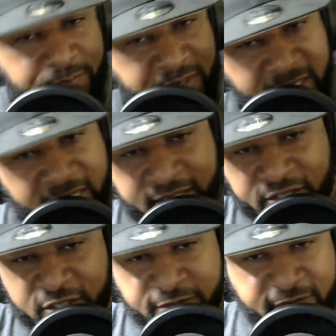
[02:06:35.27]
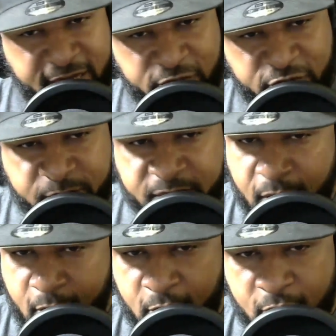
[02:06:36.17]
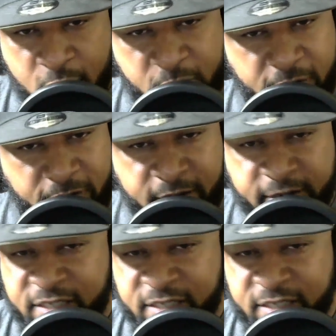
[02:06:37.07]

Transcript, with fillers: Being that they shifting Andrus Peat all the way around,